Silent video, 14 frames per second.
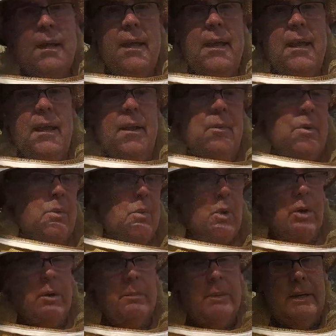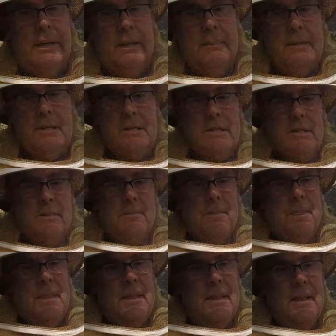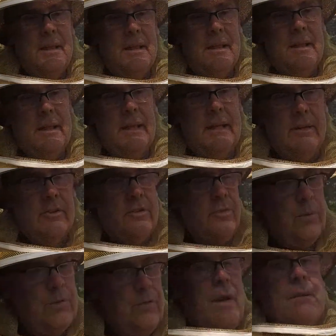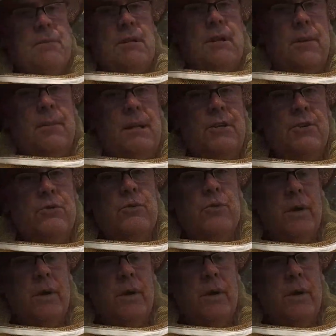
It would work, but it limits. Like, there's 3 frames in there being used